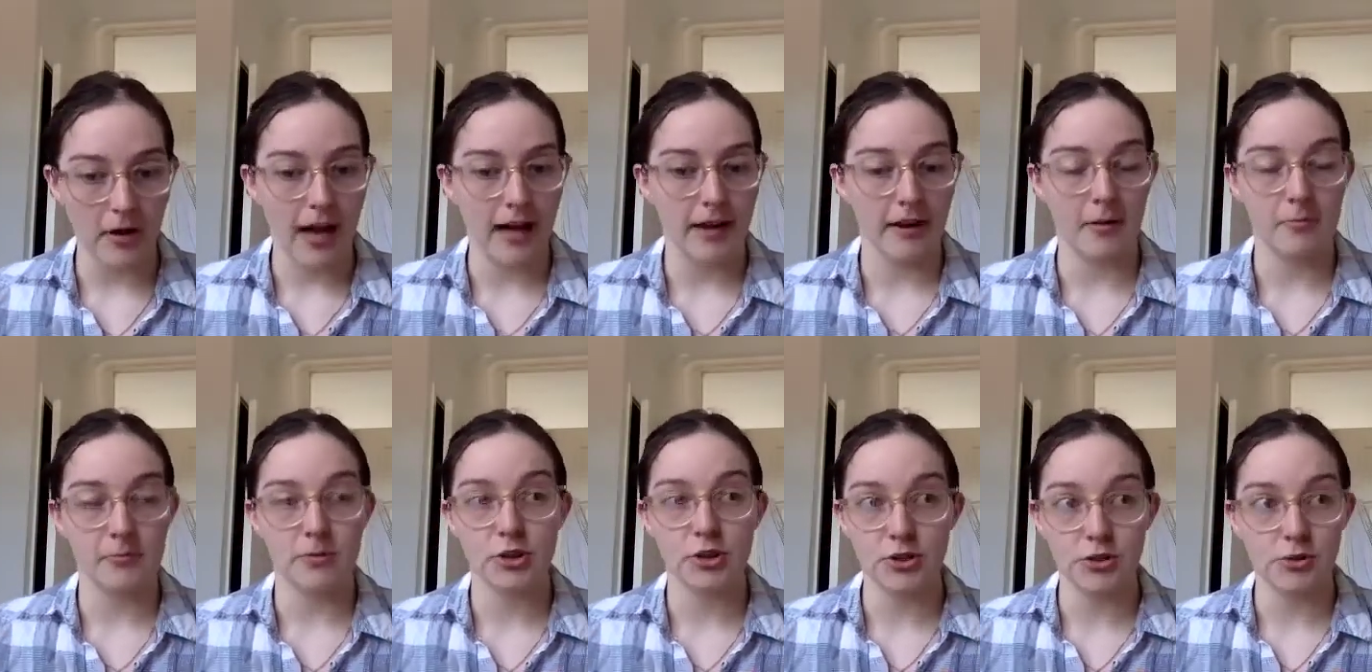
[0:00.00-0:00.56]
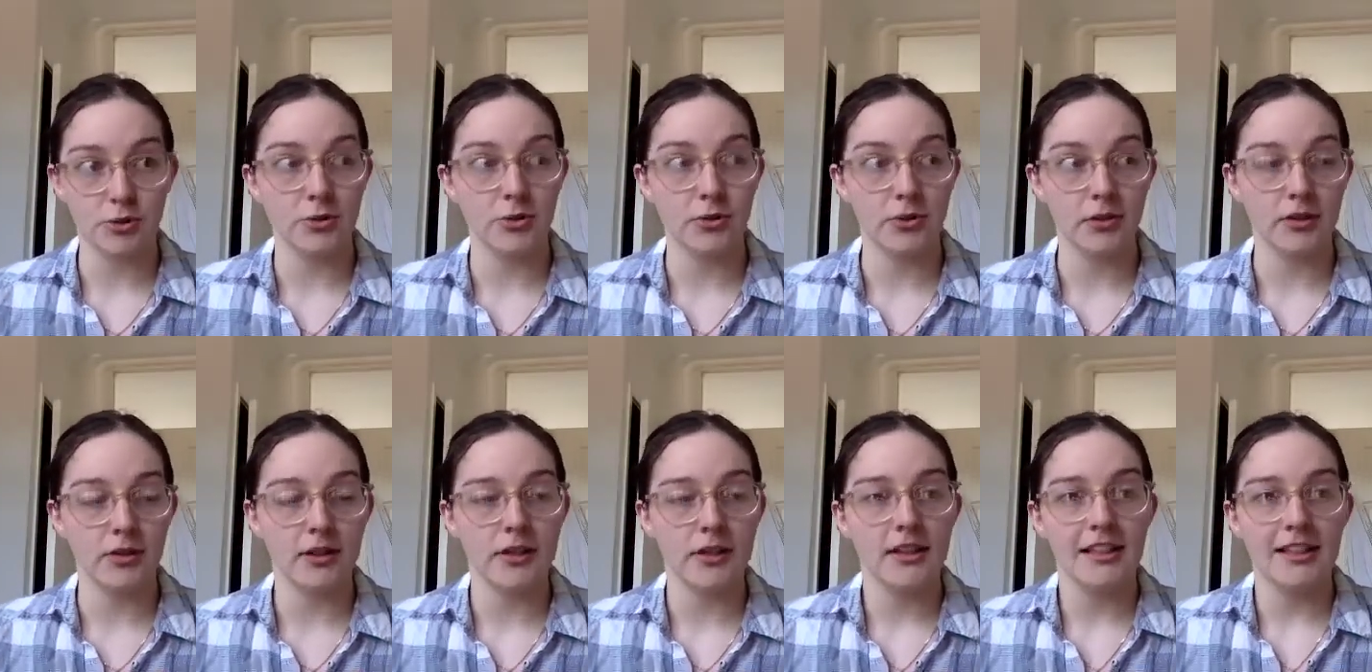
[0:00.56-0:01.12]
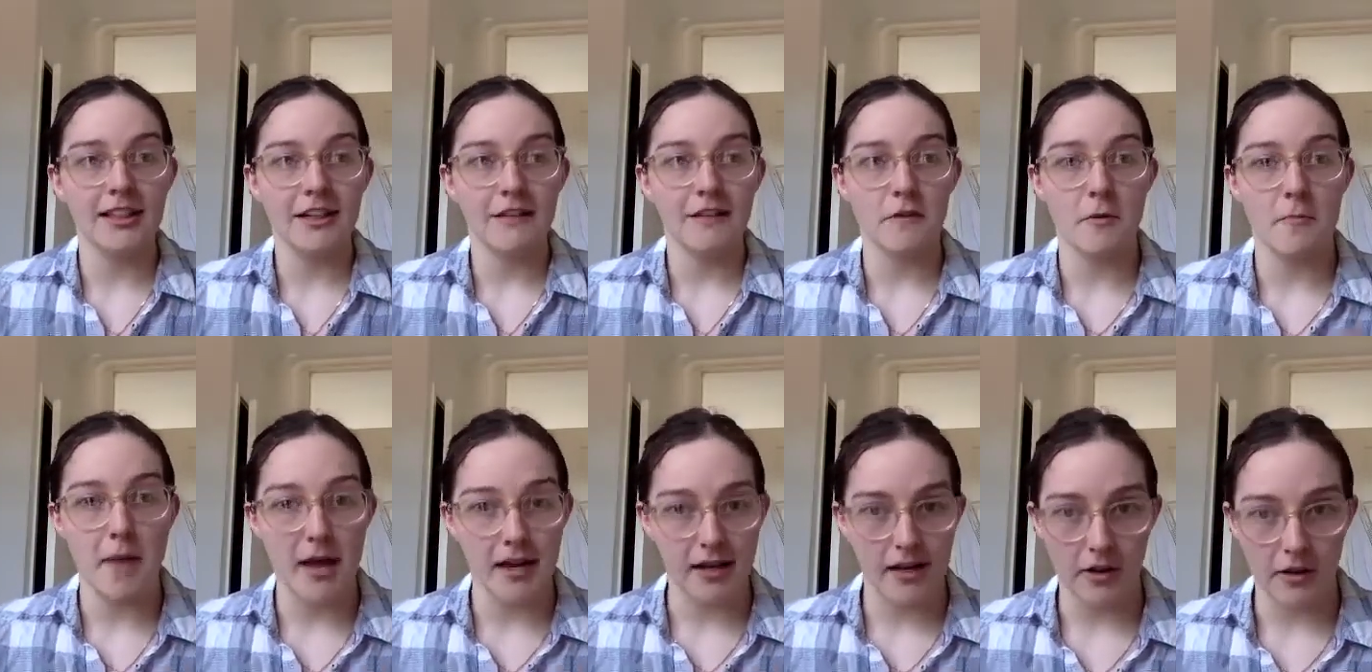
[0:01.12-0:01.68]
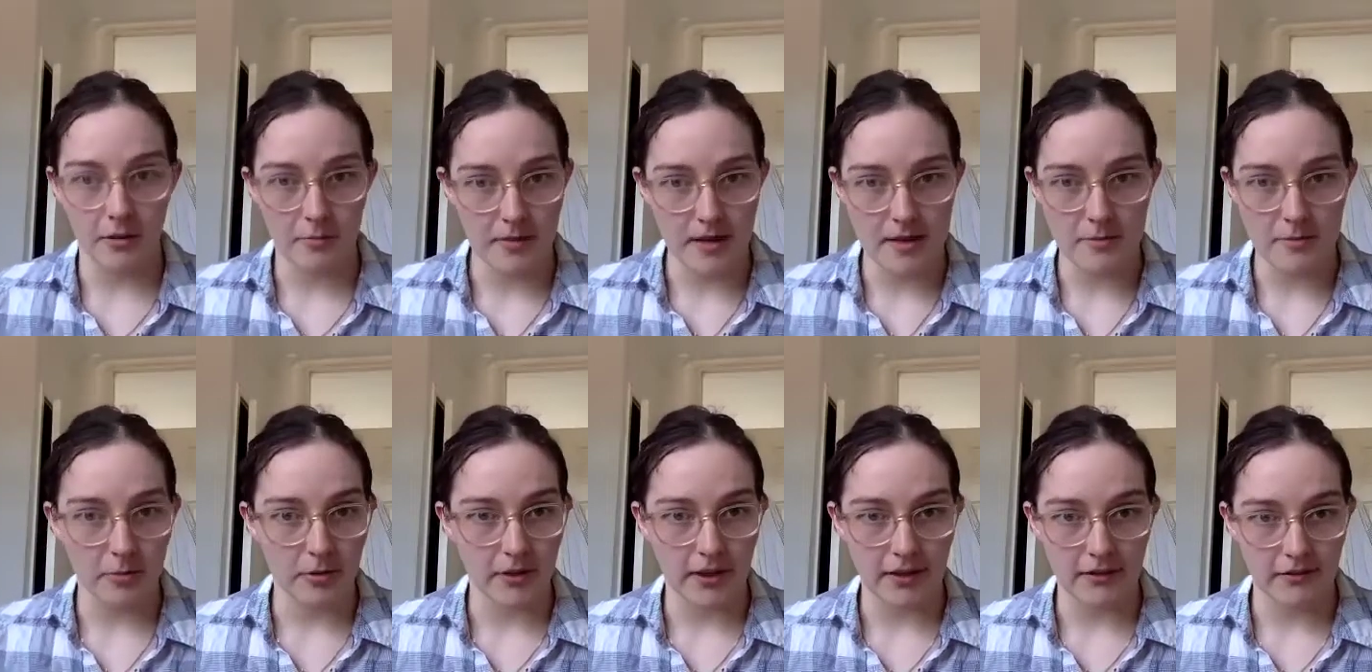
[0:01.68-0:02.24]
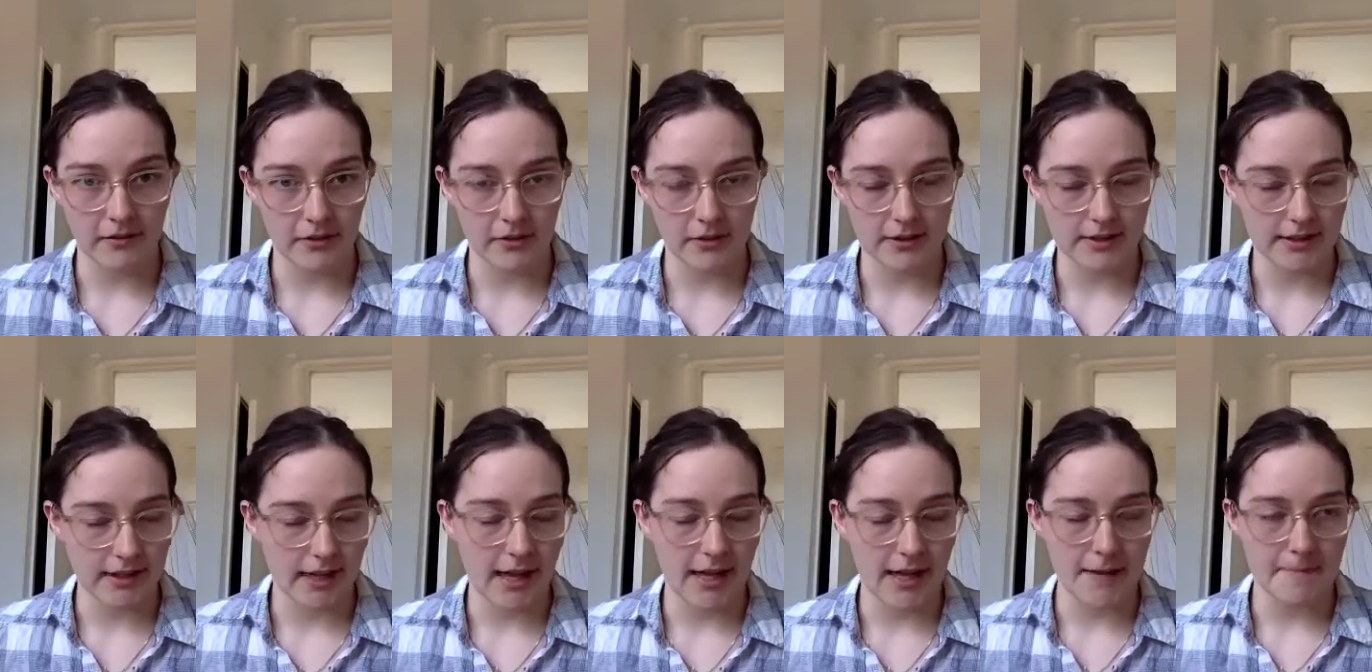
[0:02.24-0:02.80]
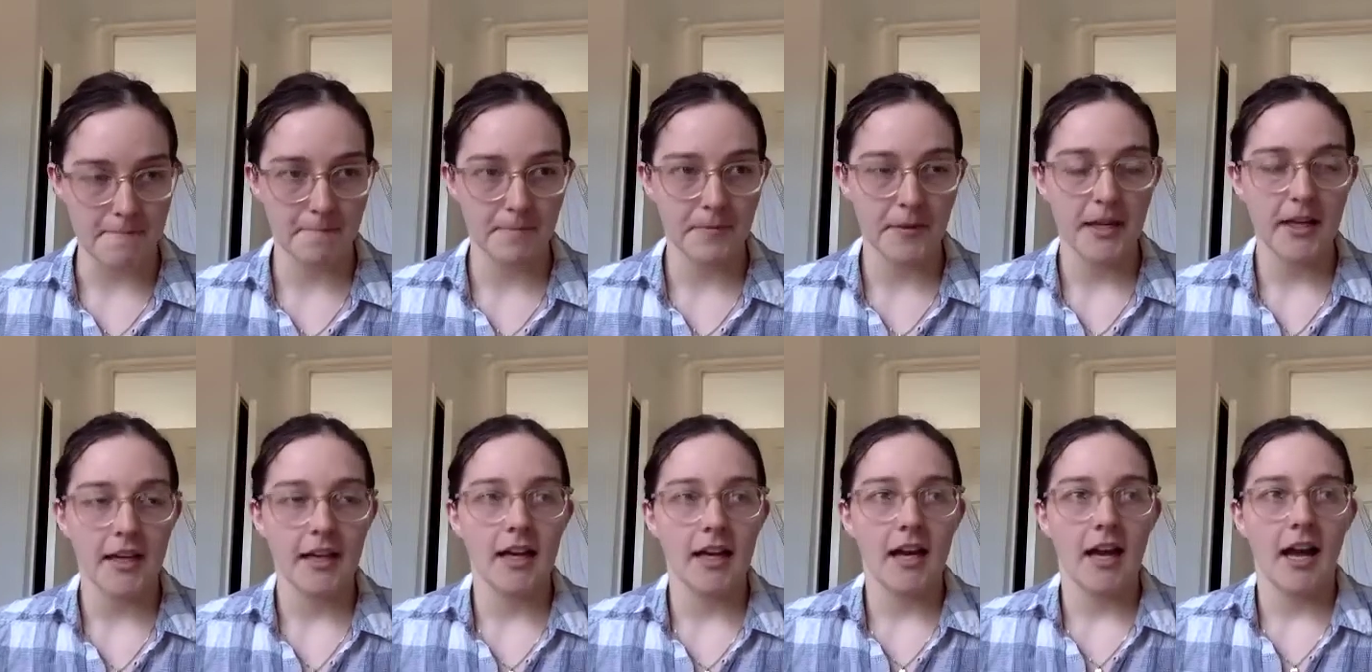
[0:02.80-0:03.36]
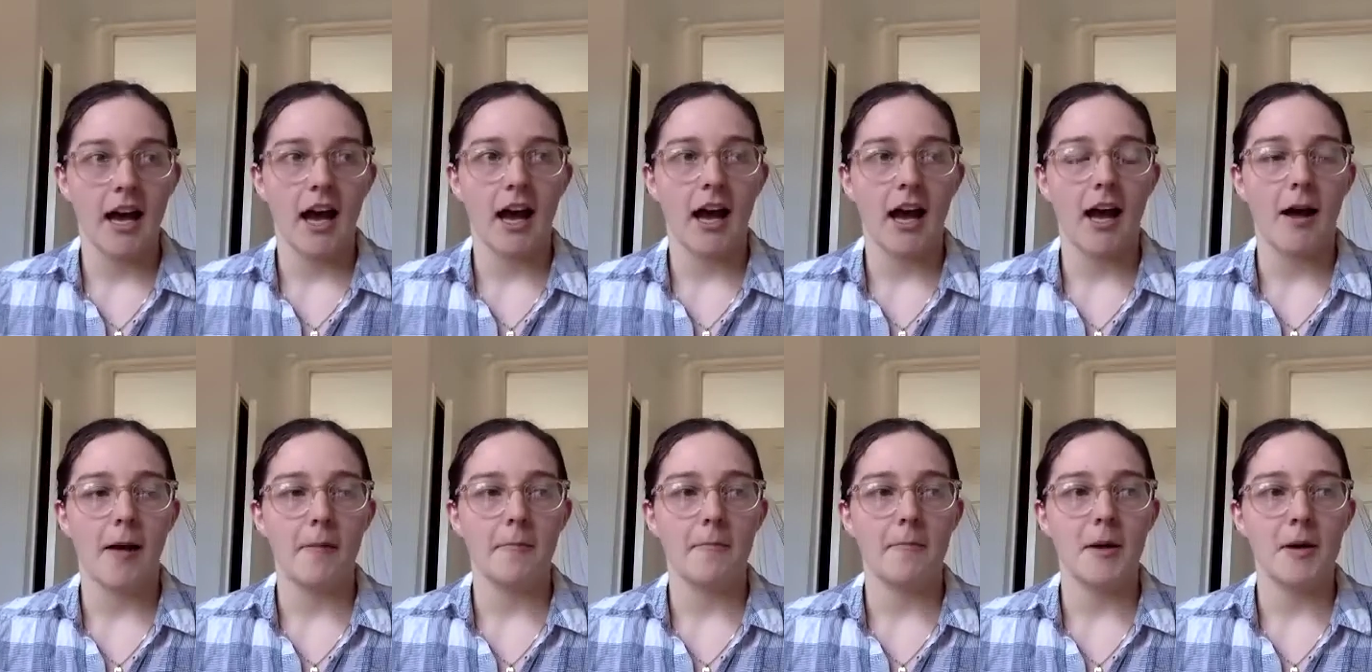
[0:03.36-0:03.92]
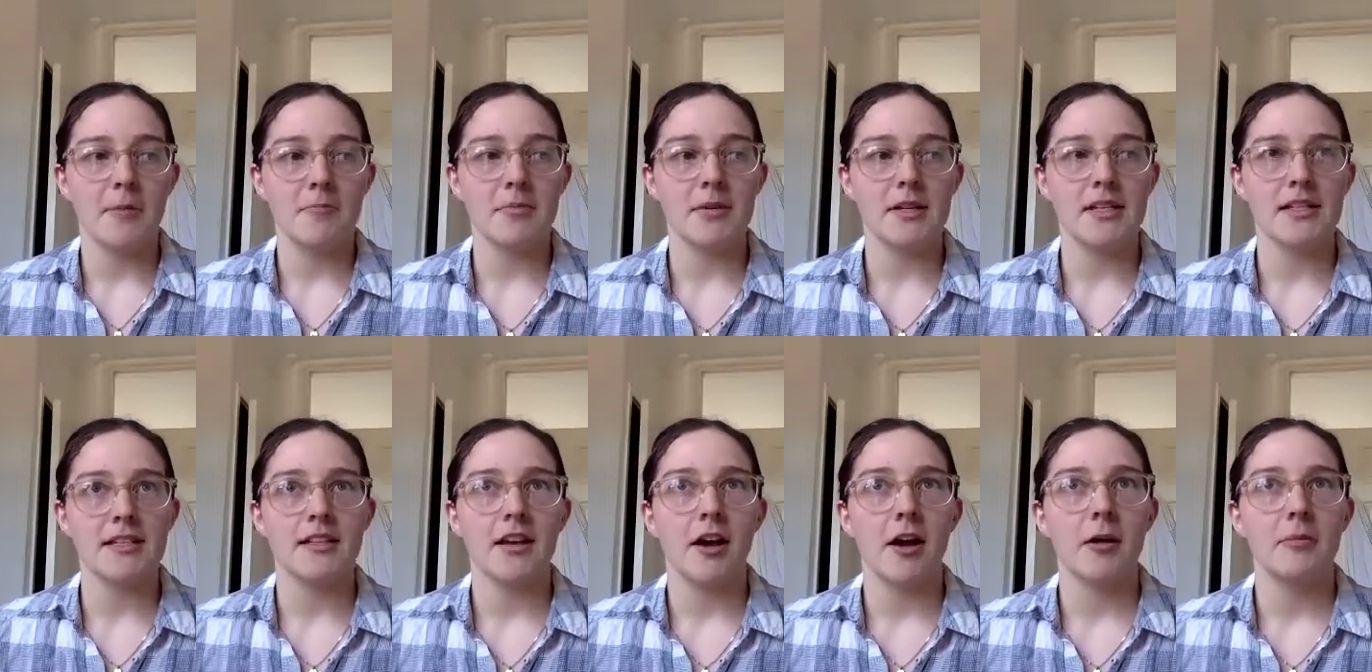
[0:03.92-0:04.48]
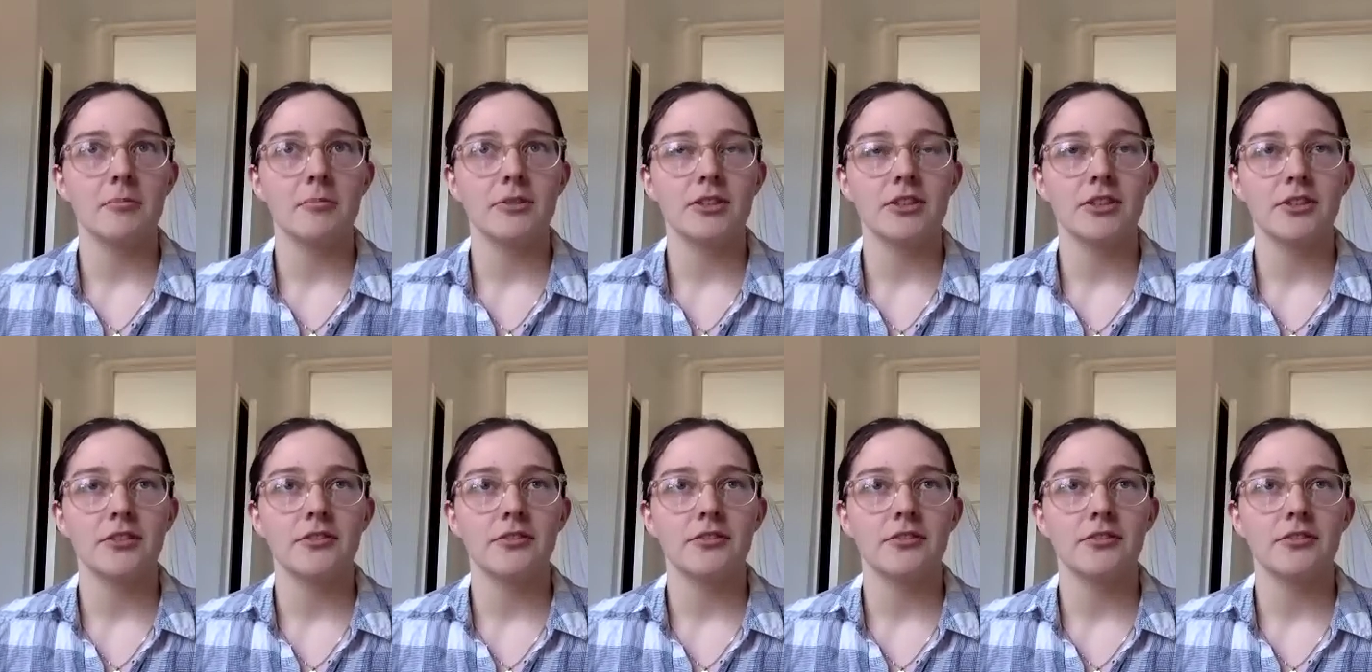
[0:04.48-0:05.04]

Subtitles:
And I'm sure for many other people, they feel the same. But in terms of